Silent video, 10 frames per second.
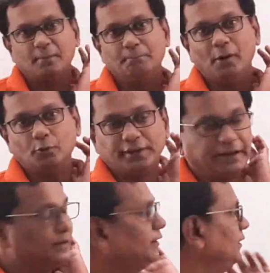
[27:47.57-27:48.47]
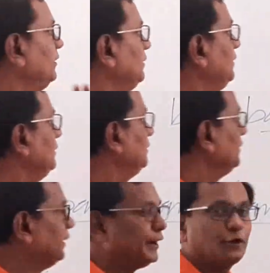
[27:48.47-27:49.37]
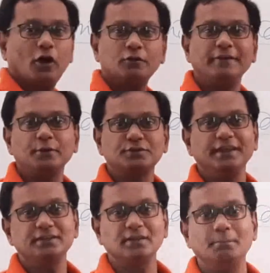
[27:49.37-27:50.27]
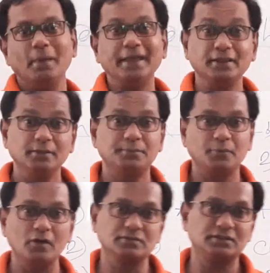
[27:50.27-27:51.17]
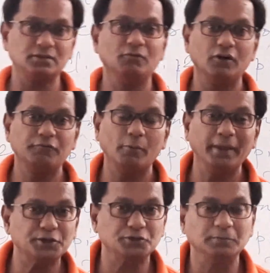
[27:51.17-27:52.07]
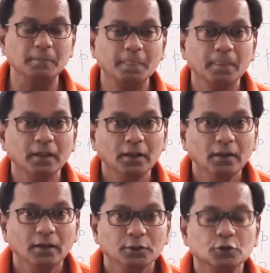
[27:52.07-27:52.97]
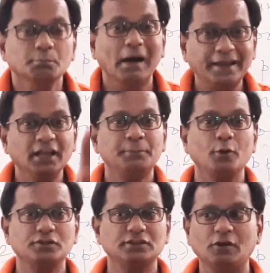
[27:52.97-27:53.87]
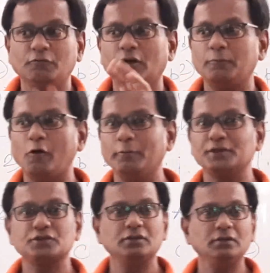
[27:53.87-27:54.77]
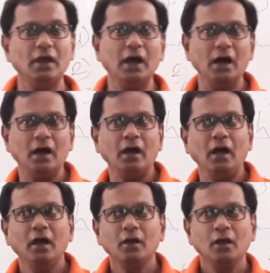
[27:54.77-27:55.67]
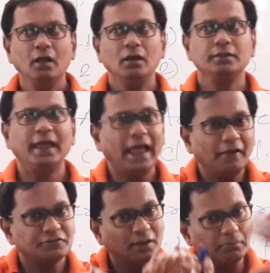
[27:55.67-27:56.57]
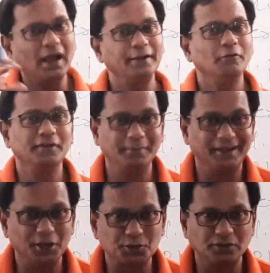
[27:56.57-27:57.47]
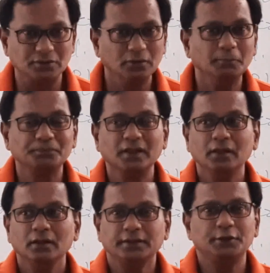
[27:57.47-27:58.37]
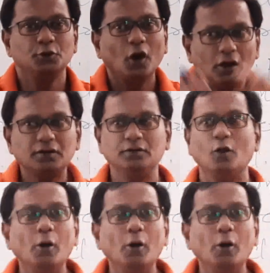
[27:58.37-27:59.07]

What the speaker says: compounding. Later on, we have seen some minor processes of word formation. So minor processes of word formation they have some kind of limitations. They do not